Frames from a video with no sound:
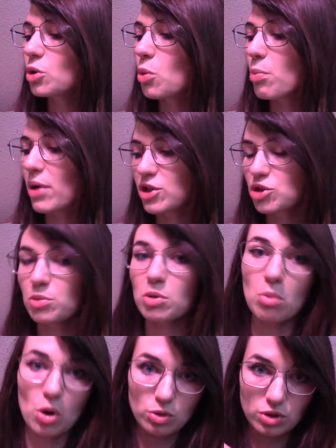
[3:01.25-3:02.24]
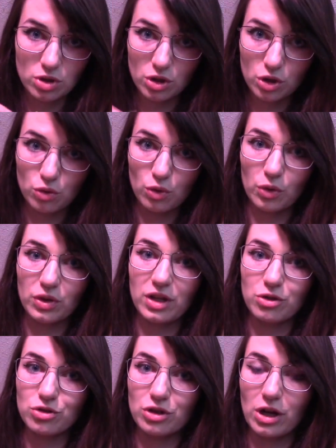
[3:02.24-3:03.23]
Benjamin Moser, who wrote the
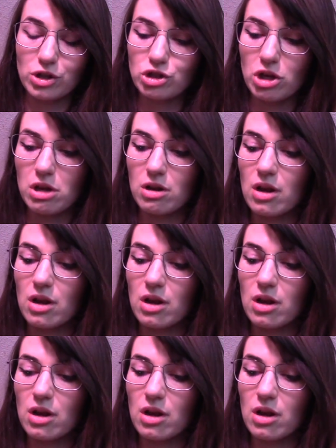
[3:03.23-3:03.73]
introduction,